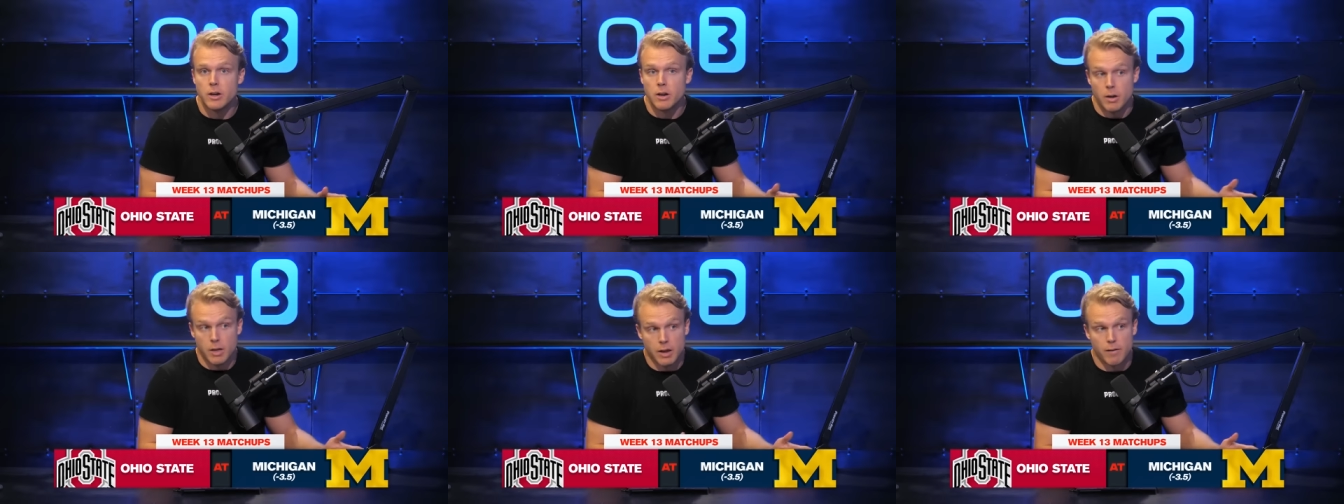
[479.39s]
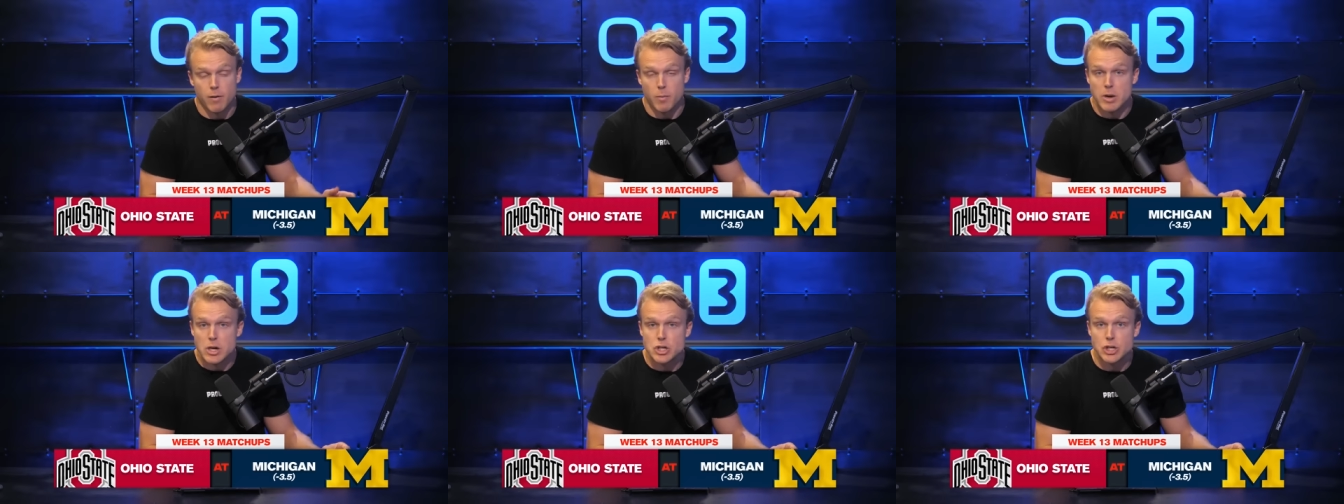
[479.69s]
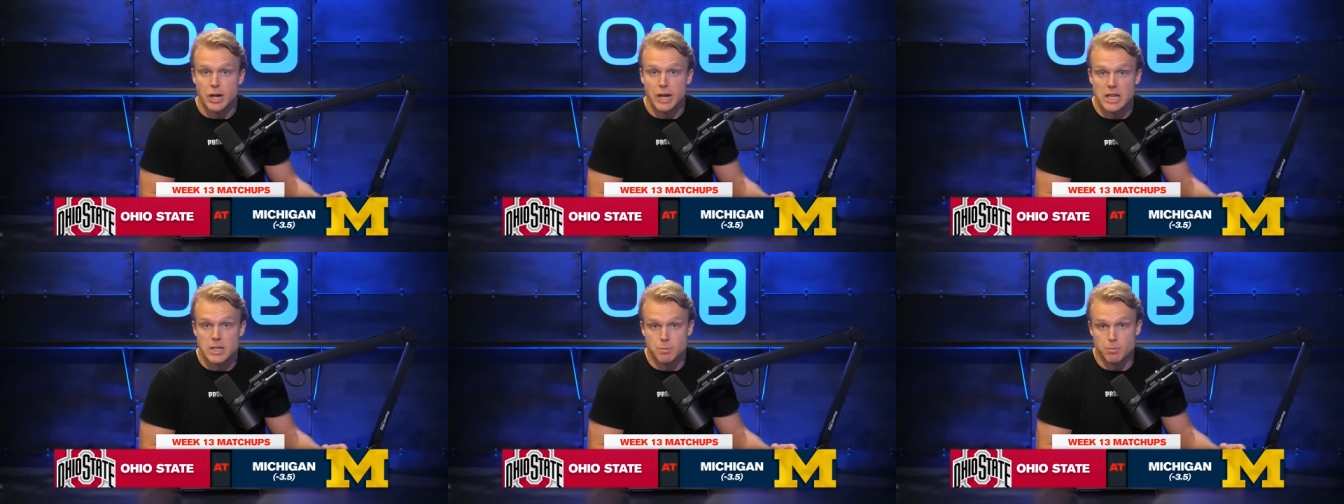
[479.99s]
I think for
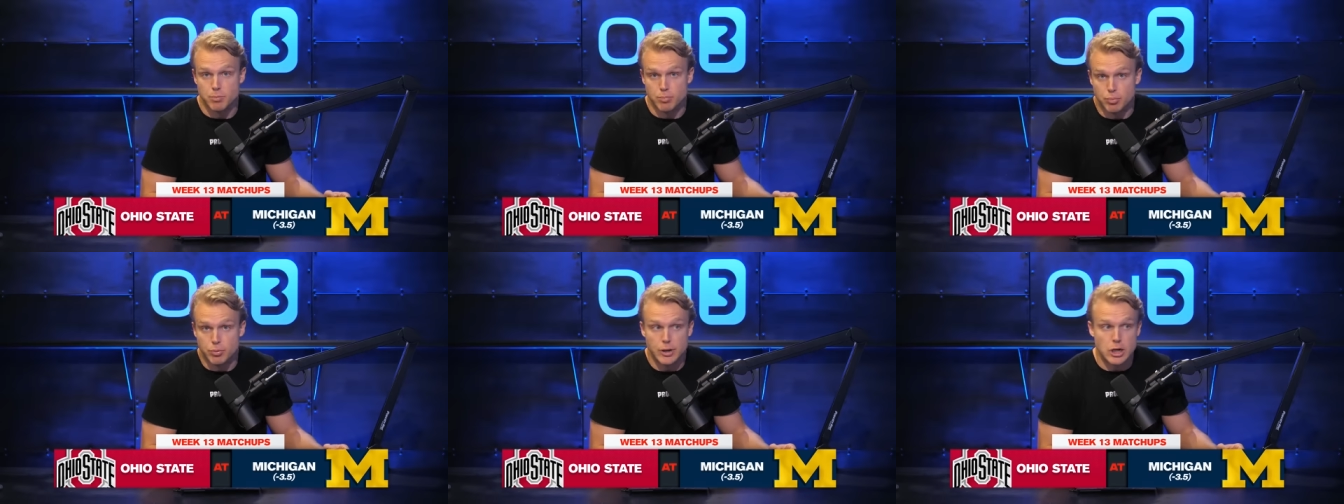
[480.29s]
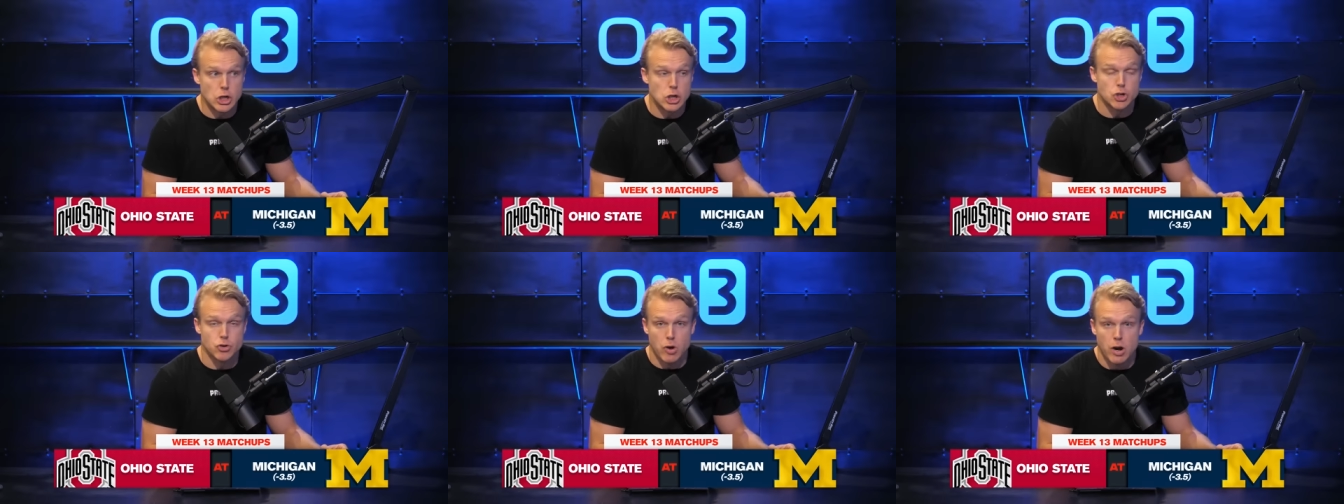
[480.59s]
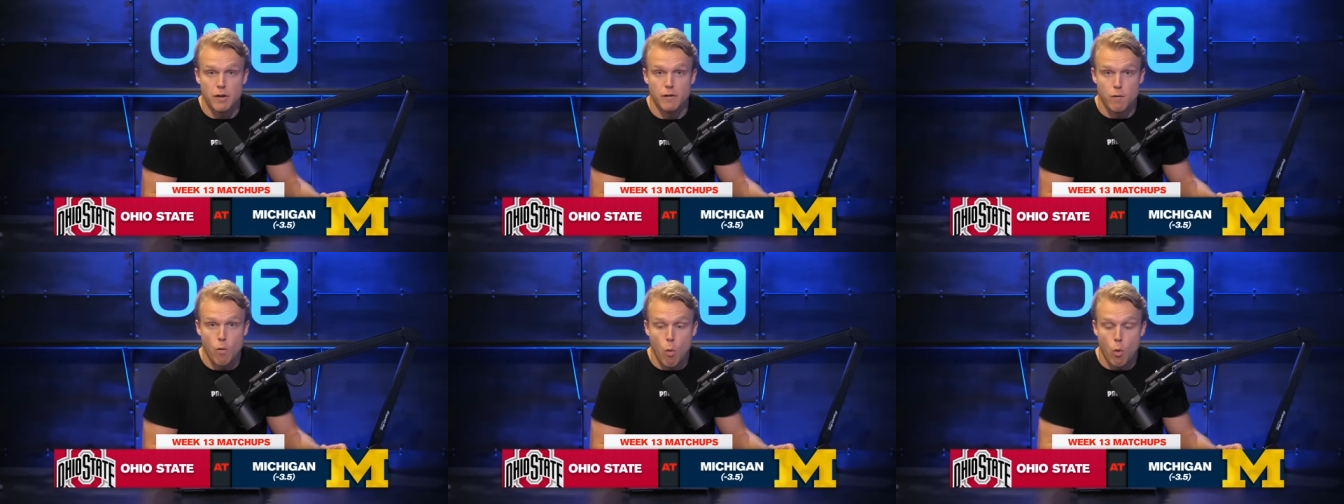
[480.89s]
Michigan, it's pretty
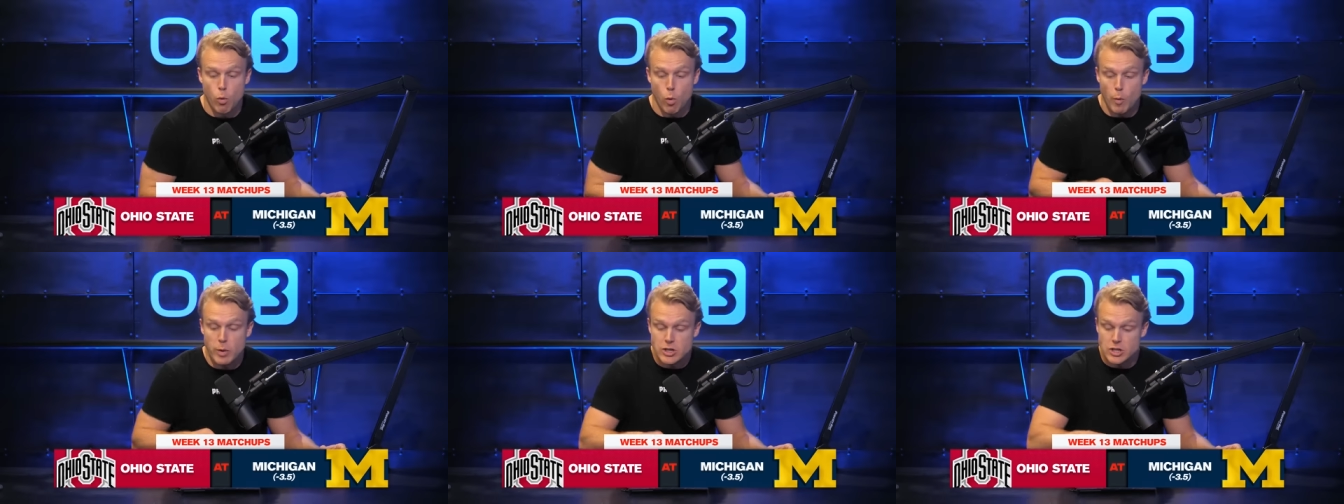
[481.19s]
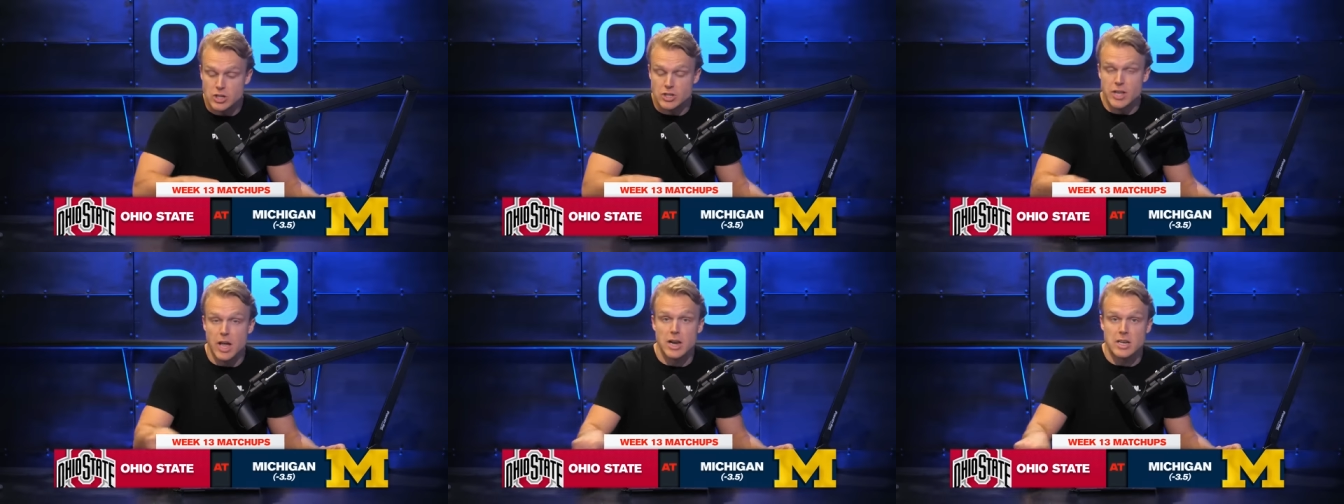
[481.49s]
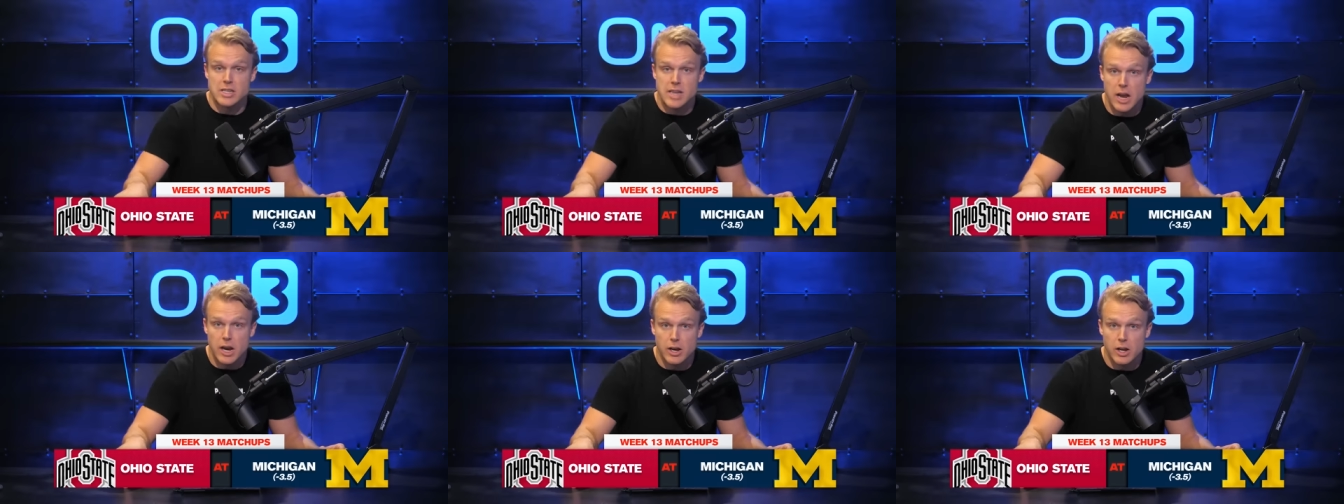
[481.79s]
straightforward. What we just said a
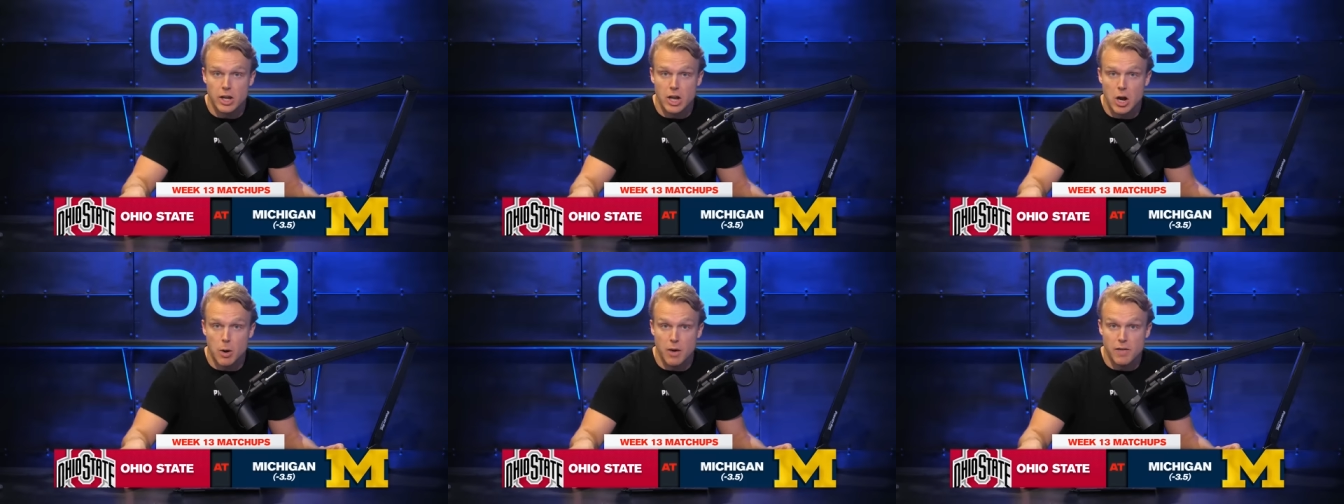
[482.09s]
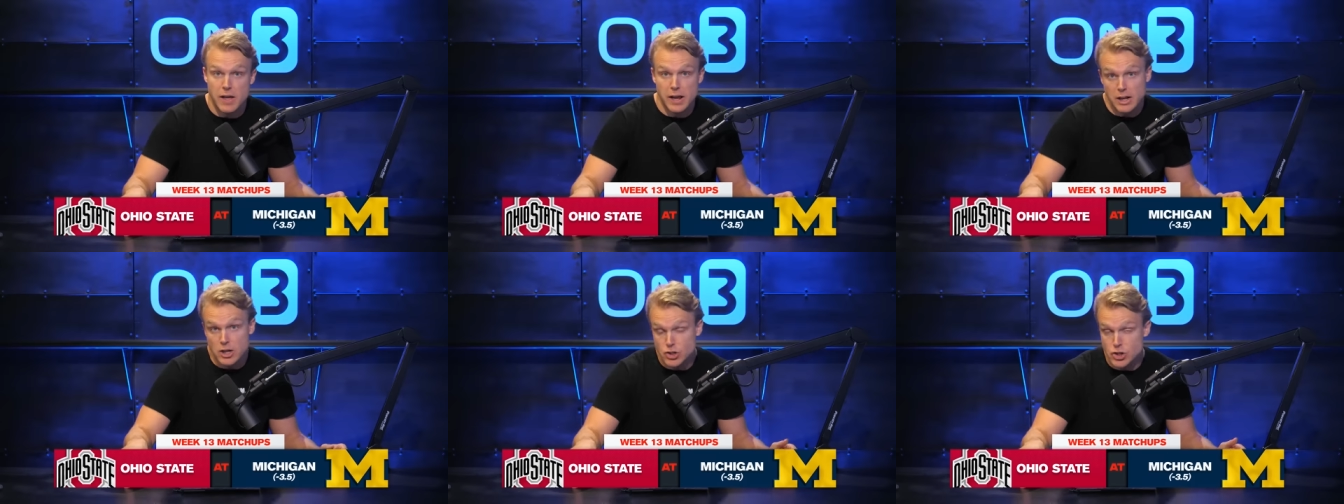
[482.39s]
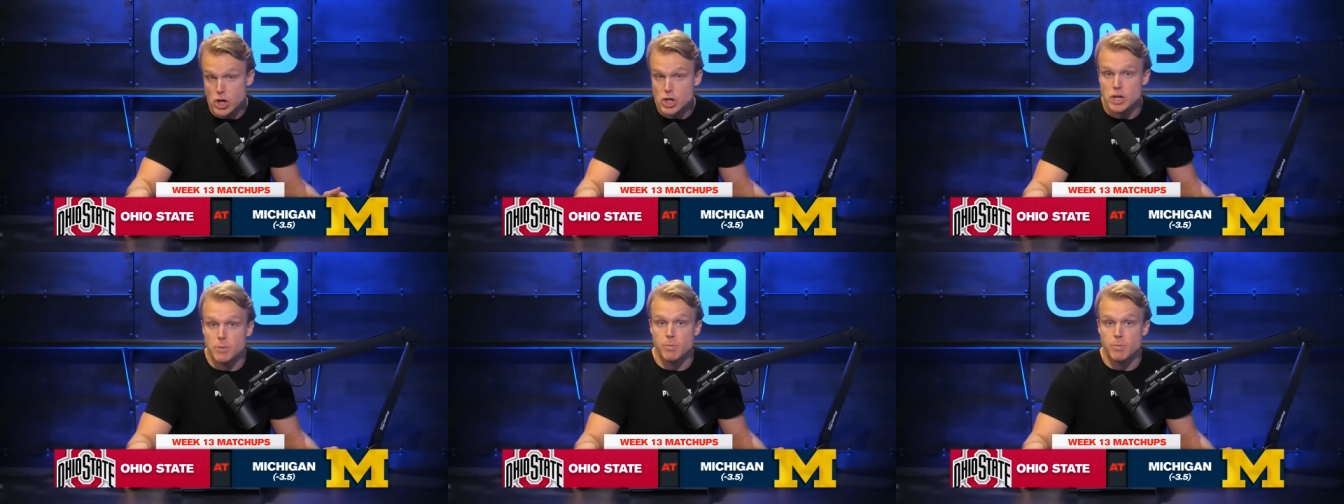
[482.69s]
second ago, I think it's J J.